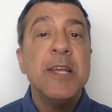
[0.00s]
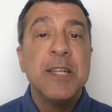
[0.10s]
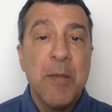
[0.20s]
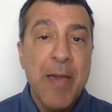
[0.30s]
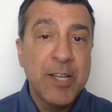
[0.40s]

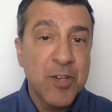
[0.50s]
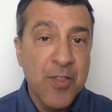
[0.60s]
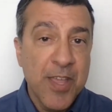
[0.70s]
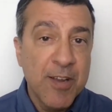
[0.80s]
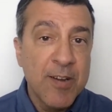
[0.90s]
to make sure
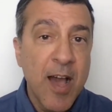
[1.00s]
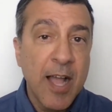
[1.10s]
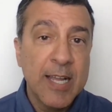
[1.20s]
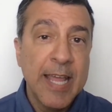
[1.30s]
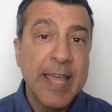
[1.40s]
that you're
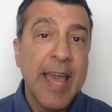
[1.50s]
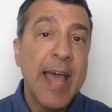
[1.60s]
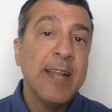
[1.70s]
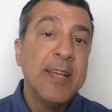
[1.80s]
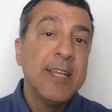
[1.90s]
not going to
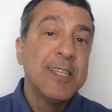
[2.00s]
get